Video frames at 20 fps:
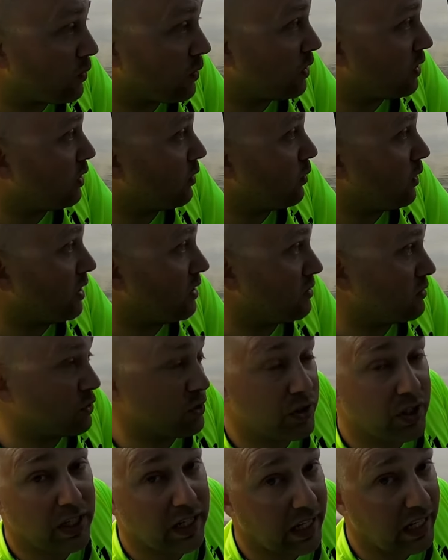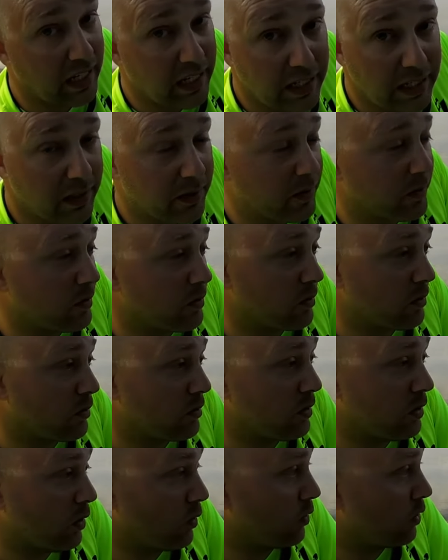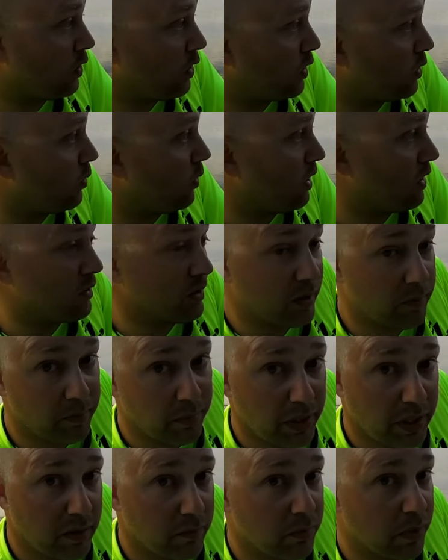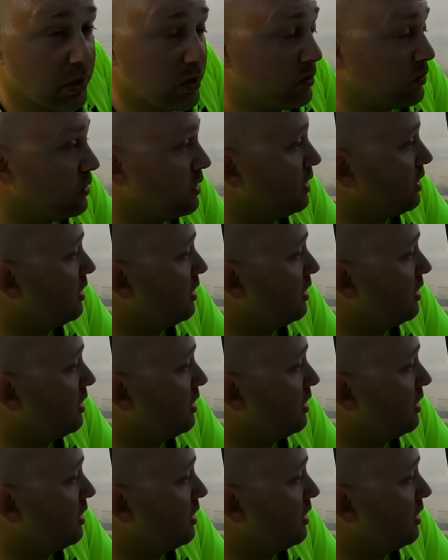really well, just like any other, you know, good quality big boat.